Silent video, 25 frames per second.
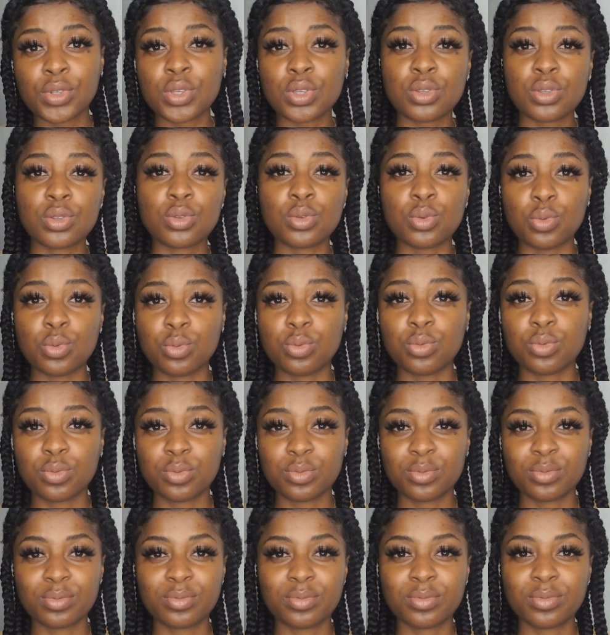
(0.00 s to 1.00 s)
Sue.
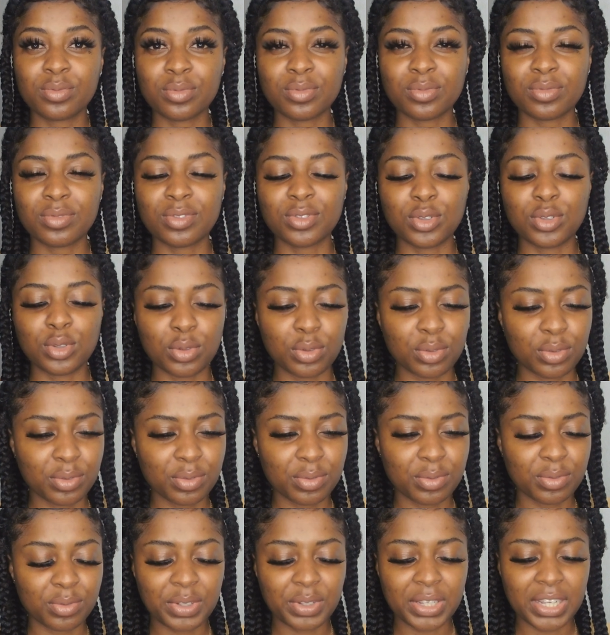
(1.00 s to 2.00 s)
No,
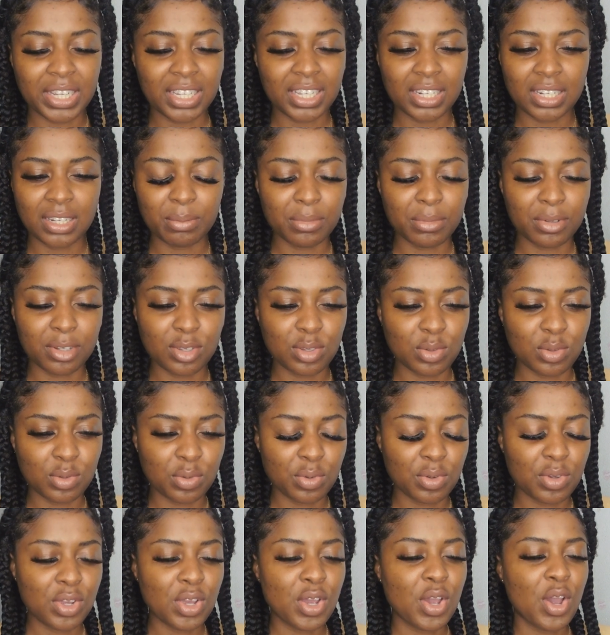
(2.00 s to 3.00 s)
we can't name her
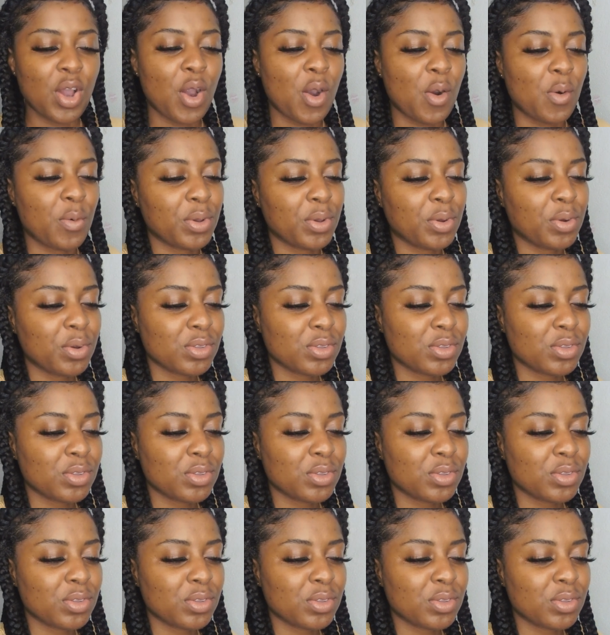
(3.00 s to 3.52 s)
Sue. We're